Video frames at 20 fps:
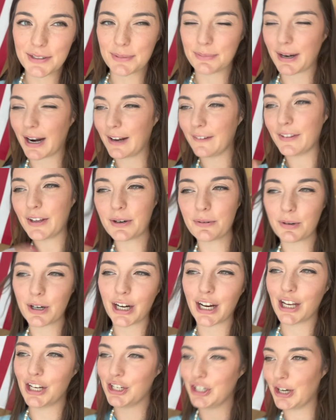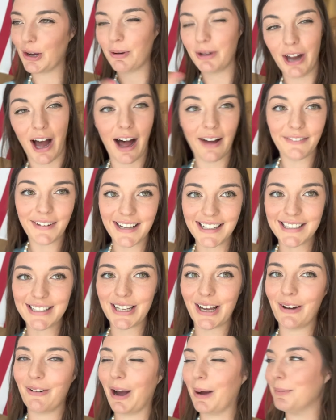and proud of their work and show it off. And
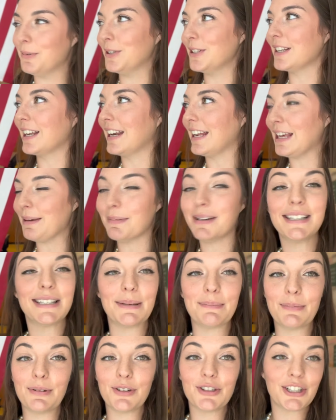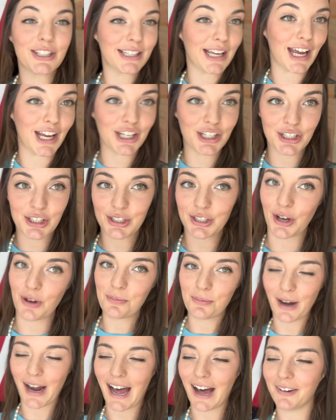so I'm just going to keep it simple and just say so
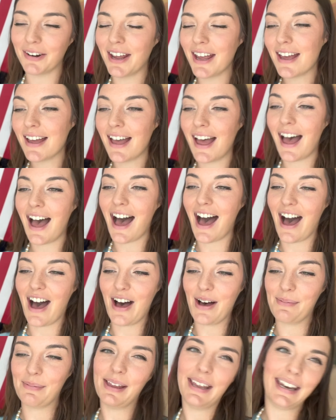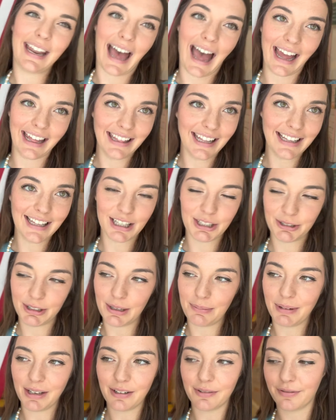proud. And I think that's
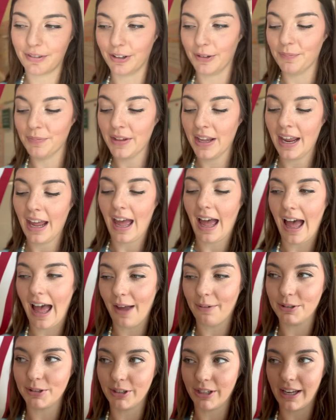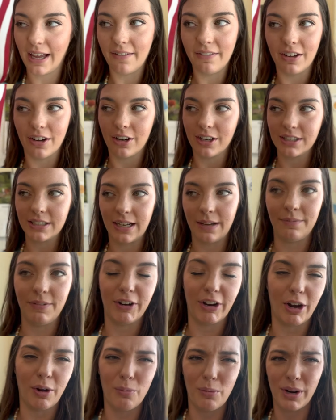really meaningful. I was really having a hard time
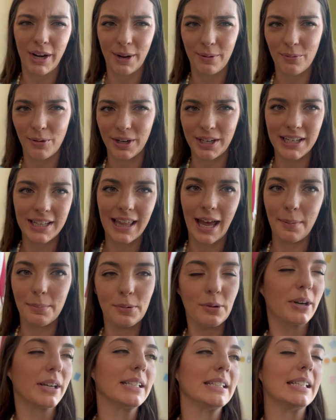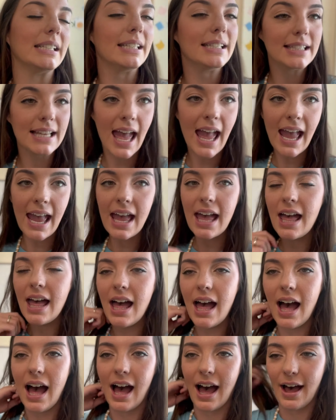figuring out what I wanted that board to say,
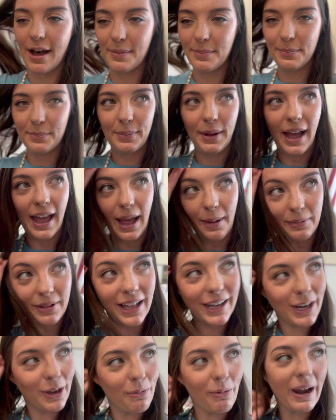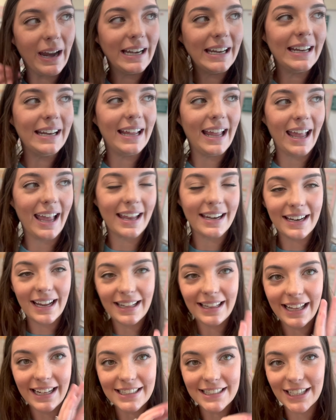but I'm glad I waited, and I
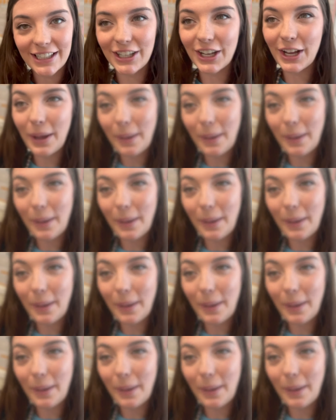think it's going to look